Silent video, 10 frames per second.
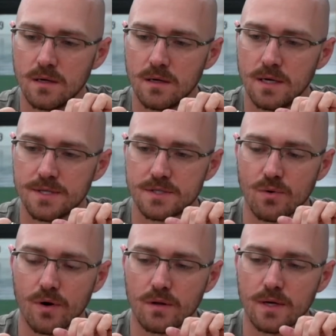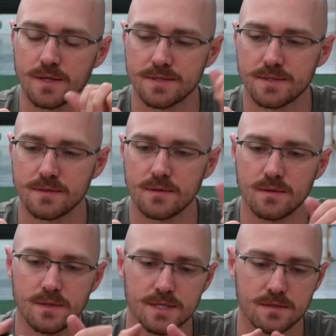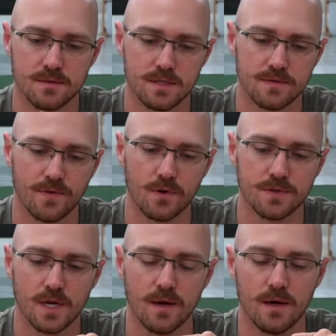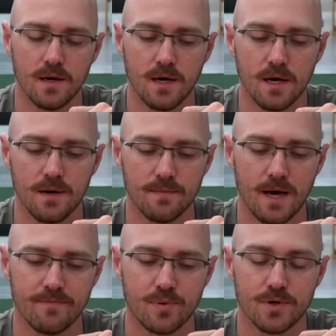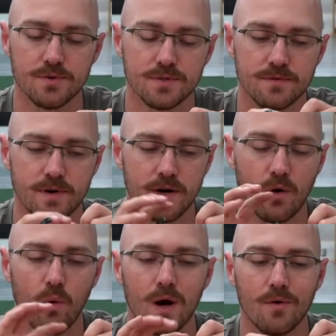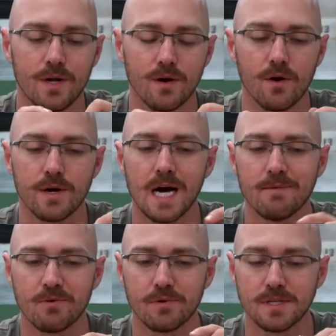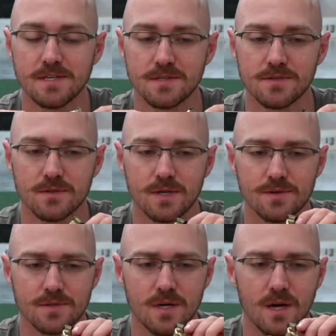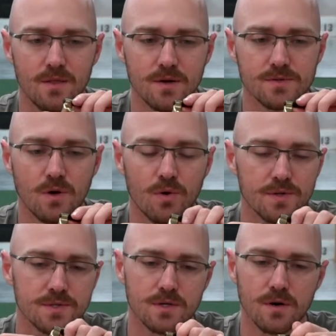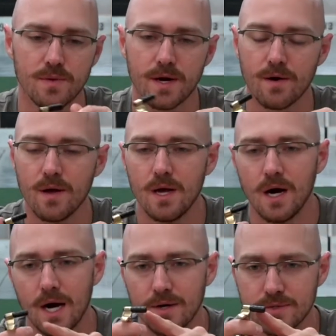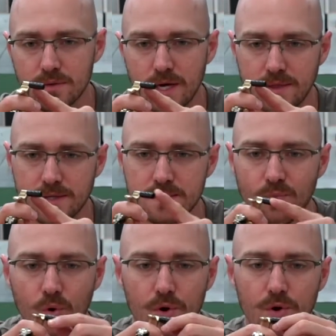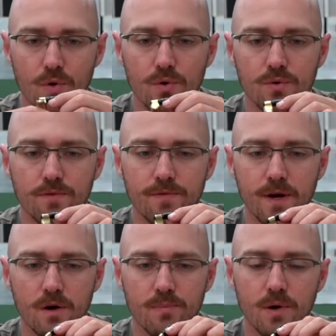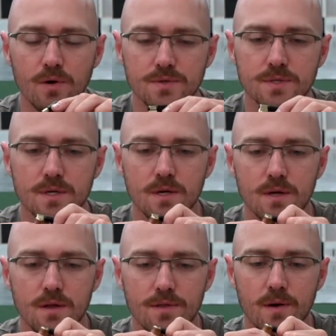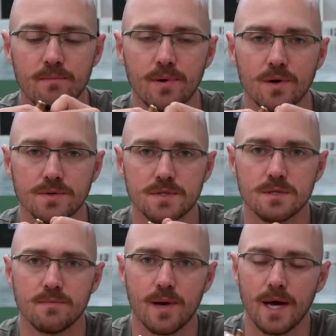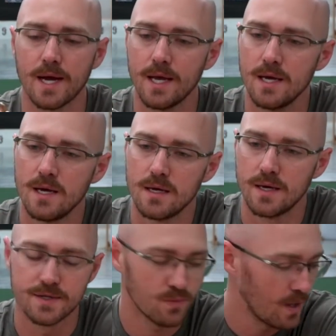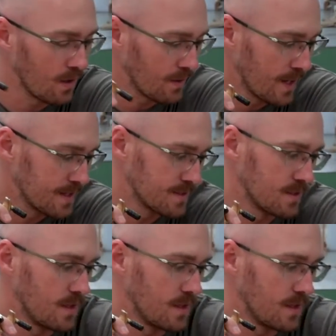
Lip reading: historically these folks that have produced very quality ergonomic releases, so there's no concern there. I also like this more knurled finger post, thumb post peg, as well as